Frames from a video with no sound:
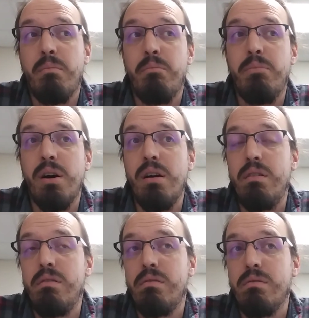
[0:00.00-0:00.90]

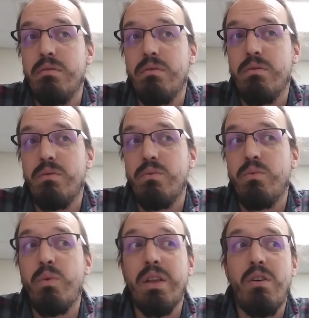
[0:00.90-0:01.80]
But
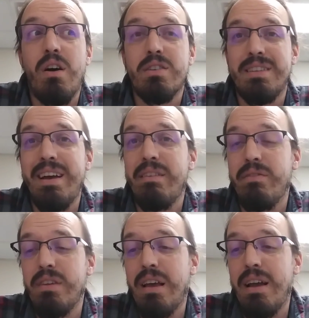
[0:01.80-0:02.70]
we lost sight
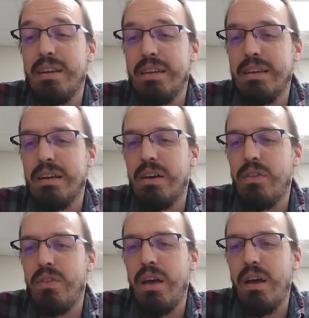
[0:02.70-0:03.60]
of the idea
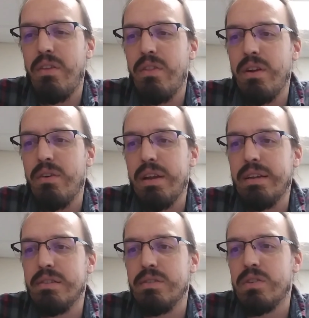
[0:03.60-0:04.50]
that there
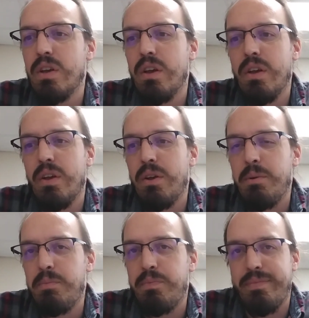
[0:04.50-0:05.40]
is
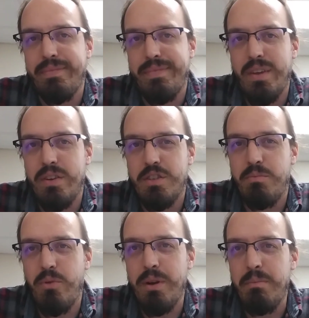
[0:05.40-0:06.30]
a
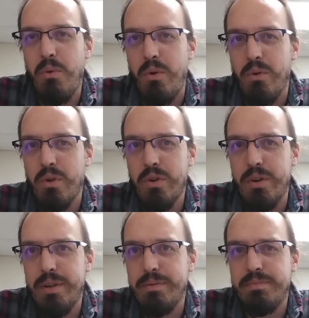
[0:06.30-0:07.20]
supreme moral
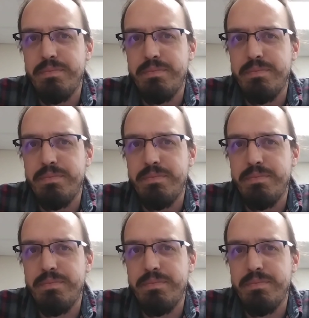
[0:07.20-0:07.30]
good